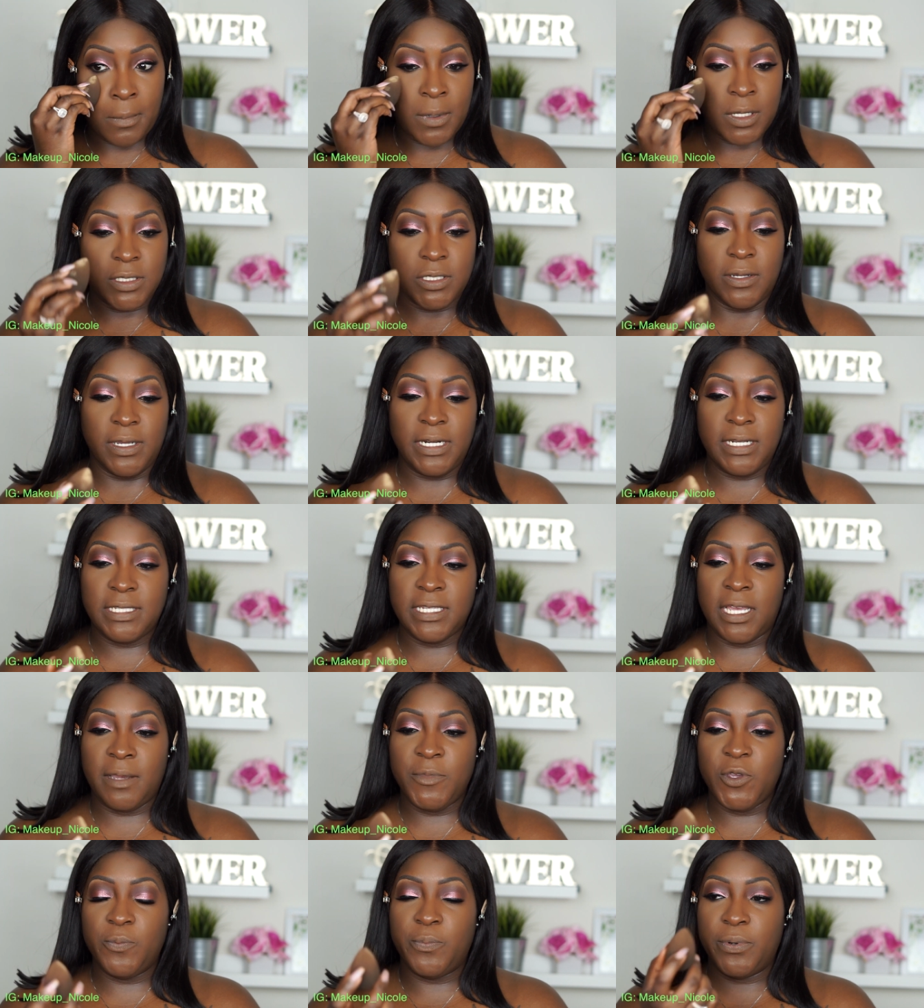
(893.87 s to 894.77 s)
So
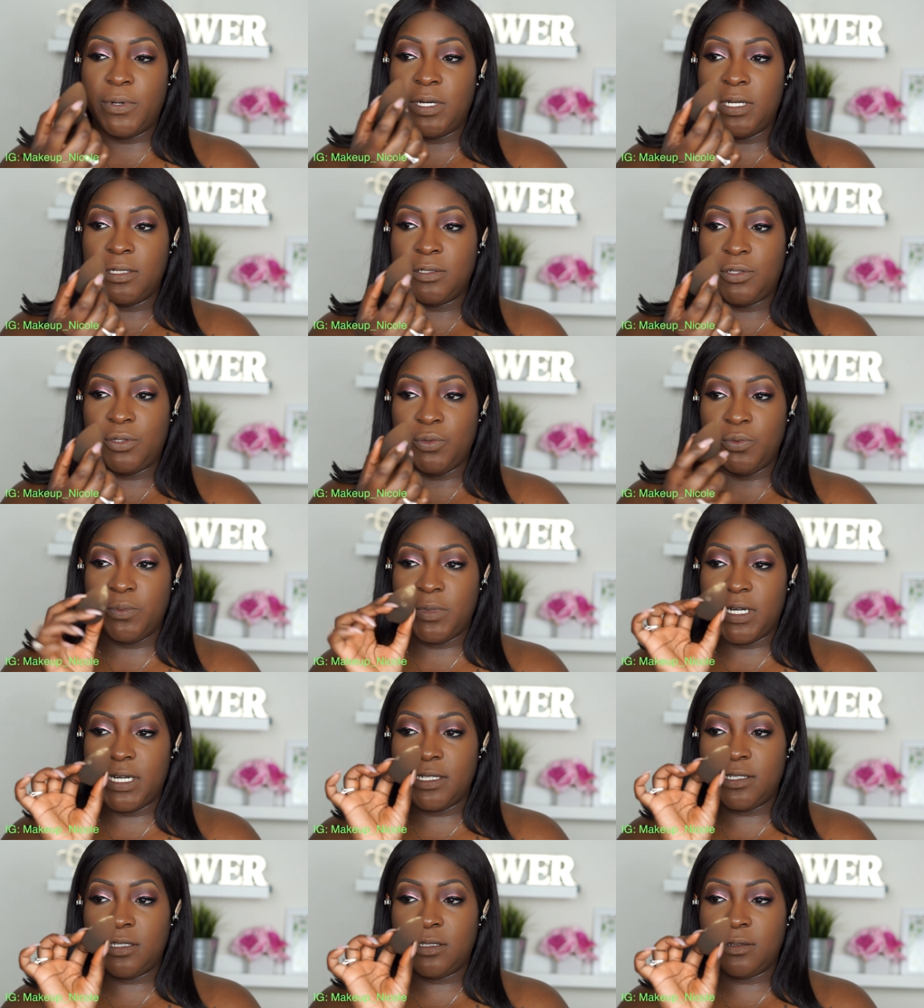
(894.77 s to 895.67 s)
anytime you put too
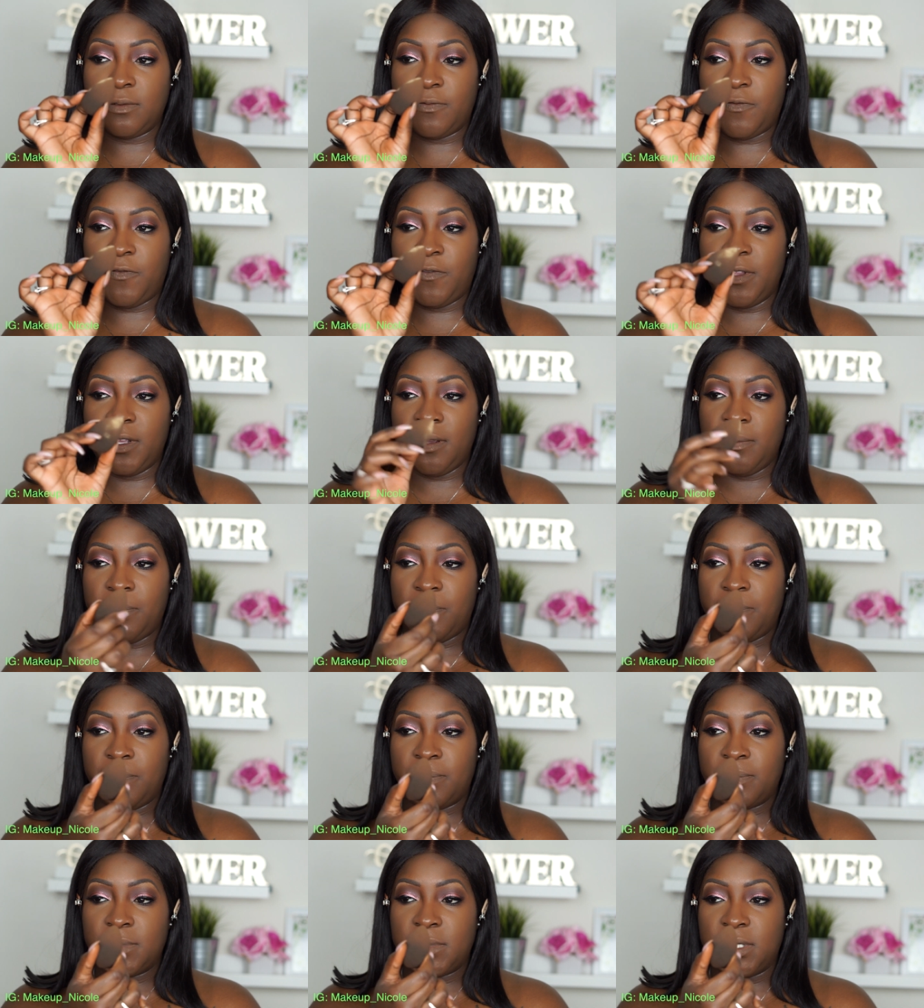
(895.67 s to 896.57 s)
much, flip
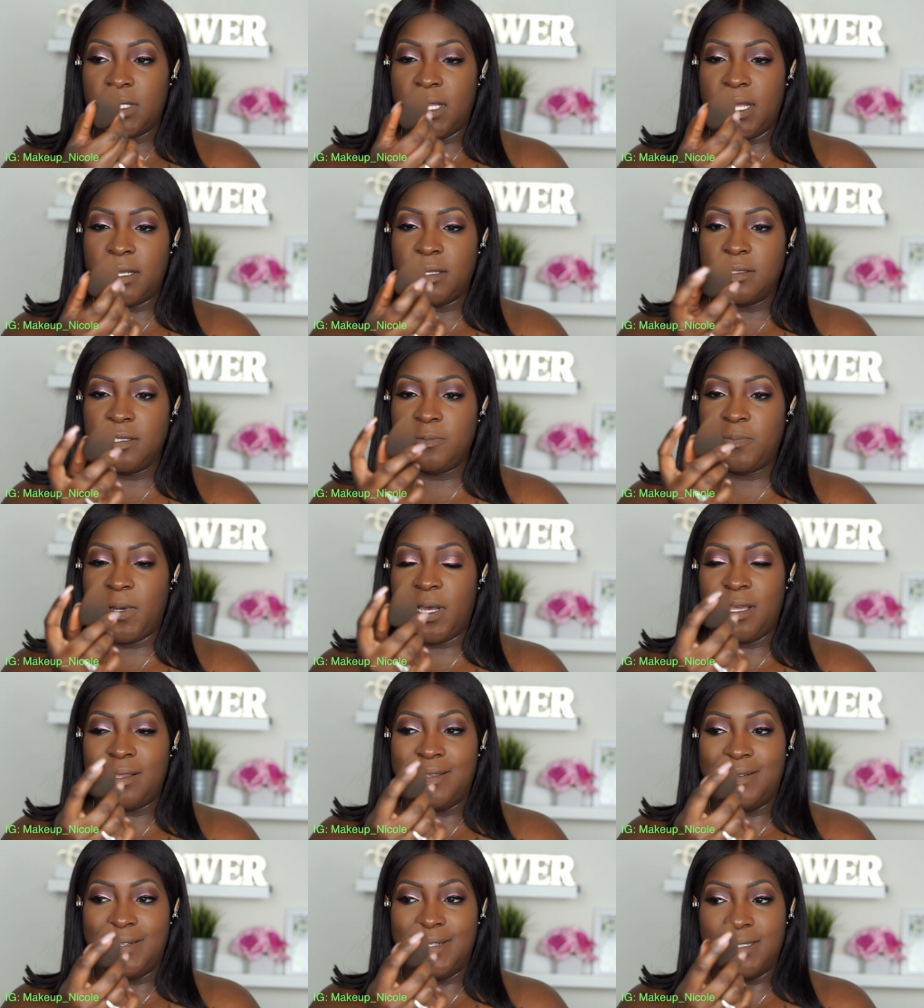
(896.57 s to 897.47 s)
to like a
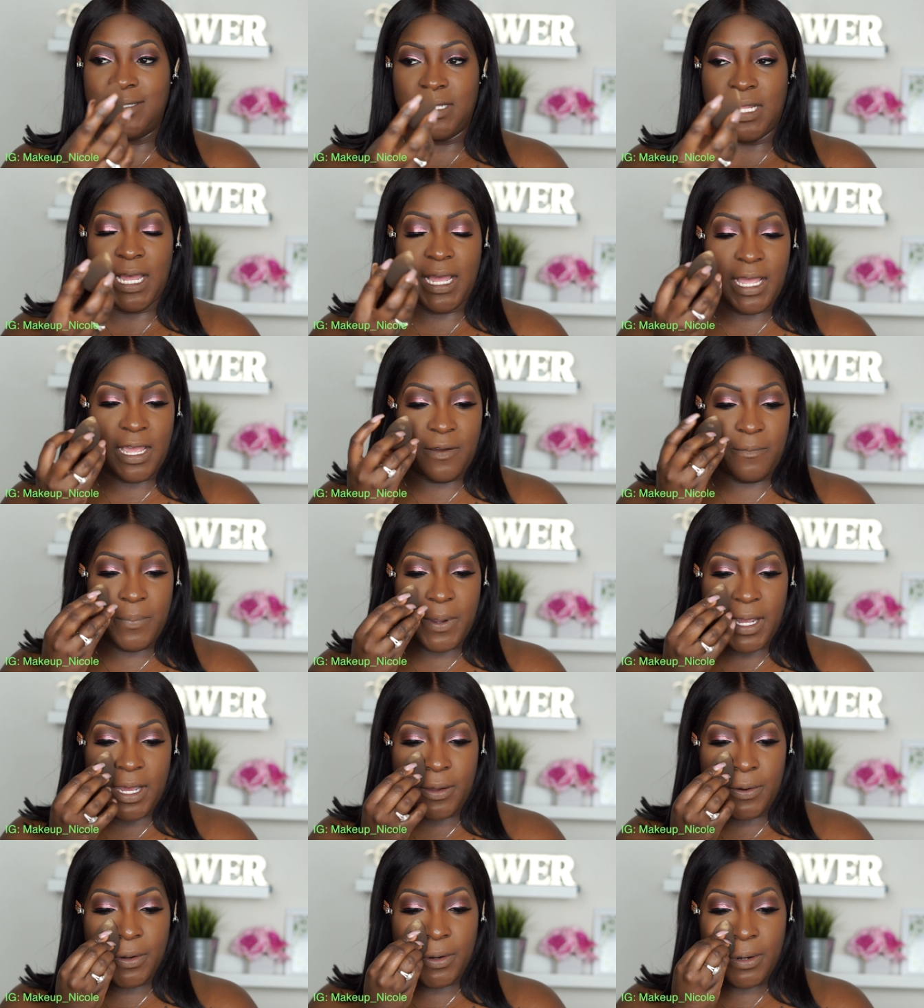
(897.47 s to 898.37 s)
spot that does not have
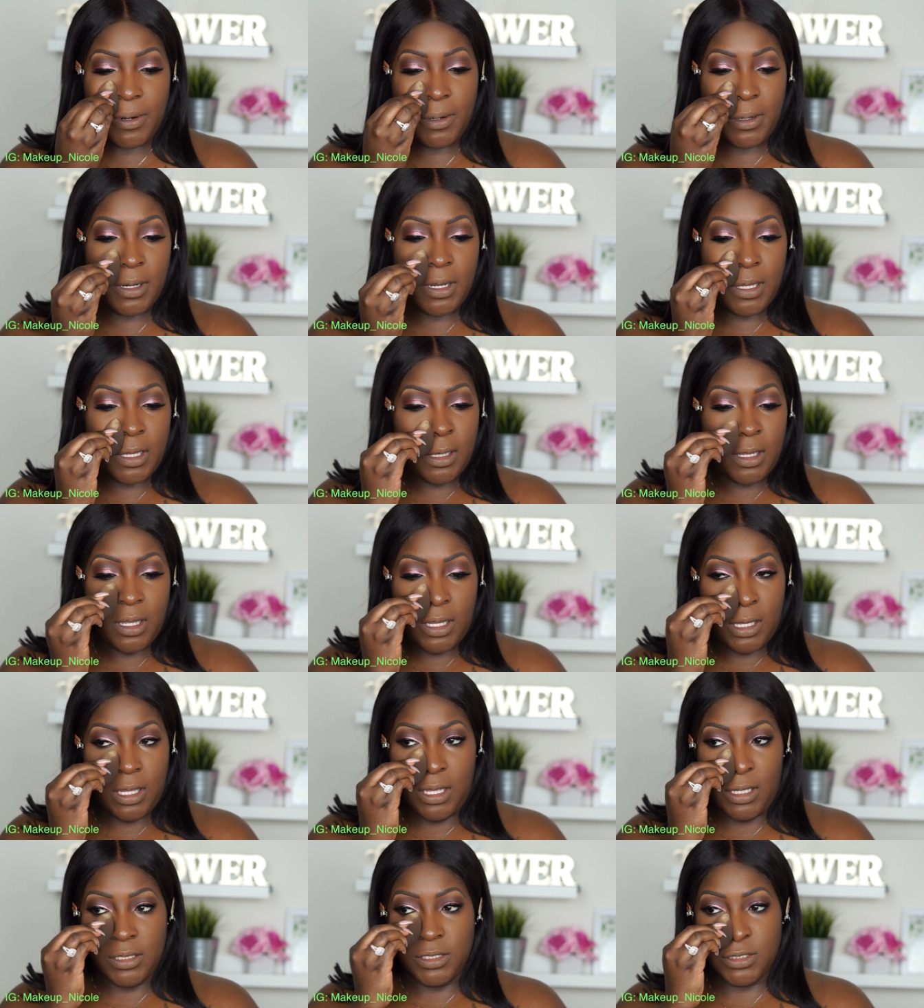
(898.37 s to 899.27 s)
powder
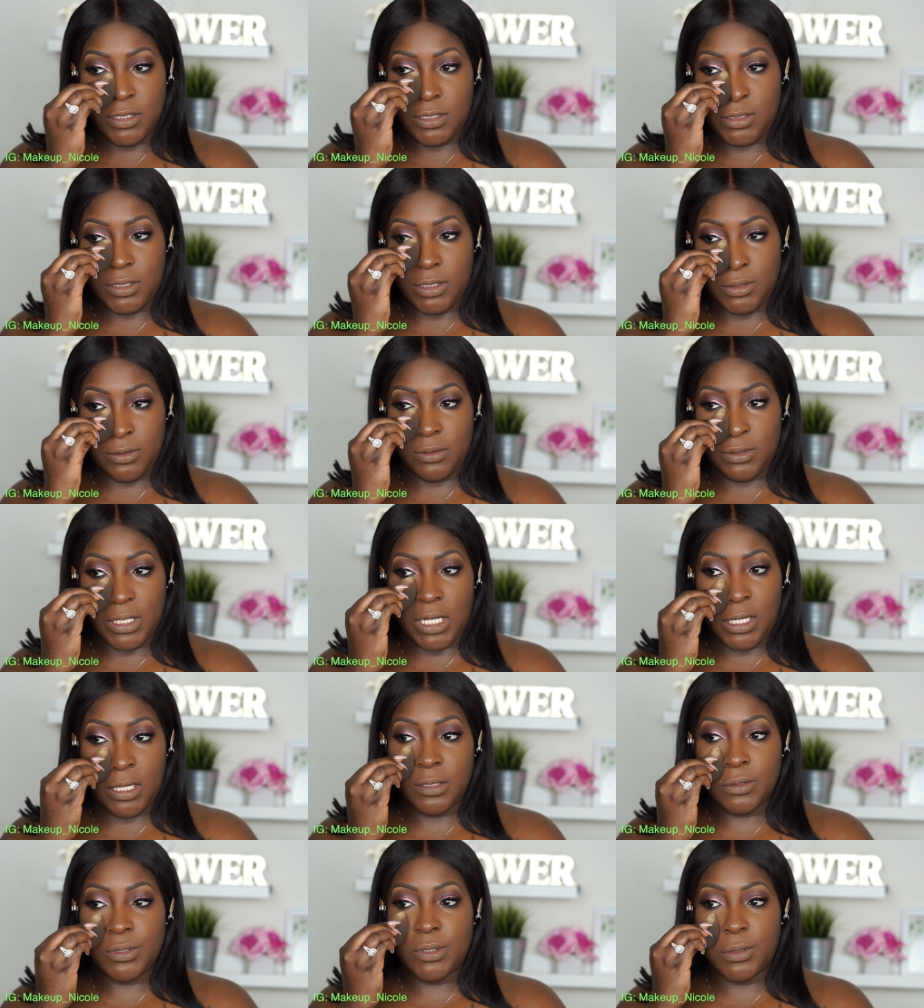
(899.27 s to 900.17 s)
and just use
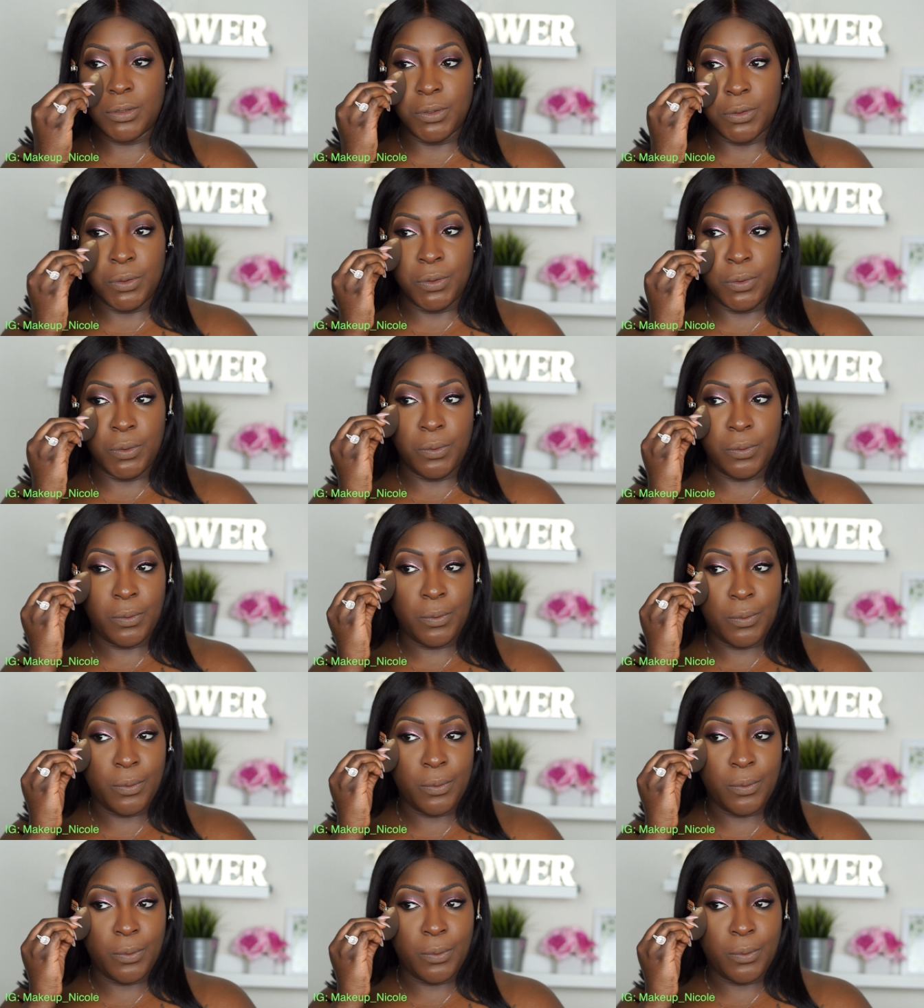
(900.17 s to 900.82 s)
that to